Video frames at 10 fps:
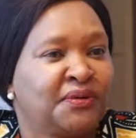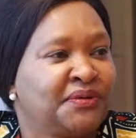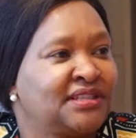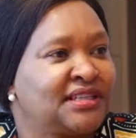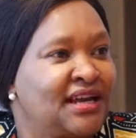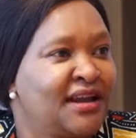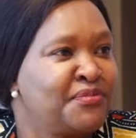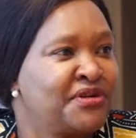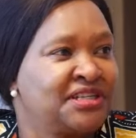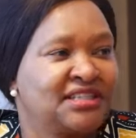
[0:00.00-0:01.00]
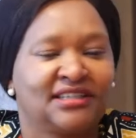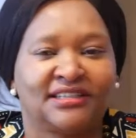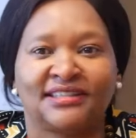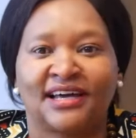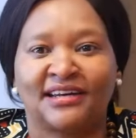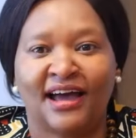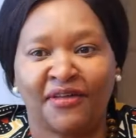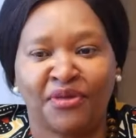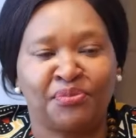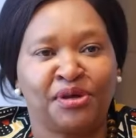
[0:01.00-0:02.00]
with celebrities and
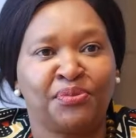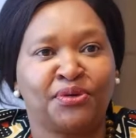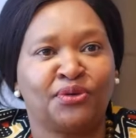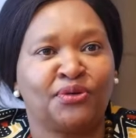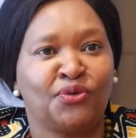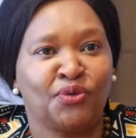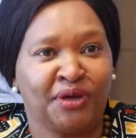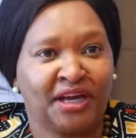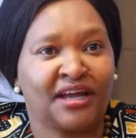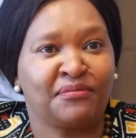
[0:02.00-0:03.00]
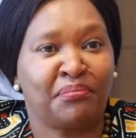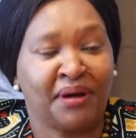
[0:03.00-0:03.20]
other people who we can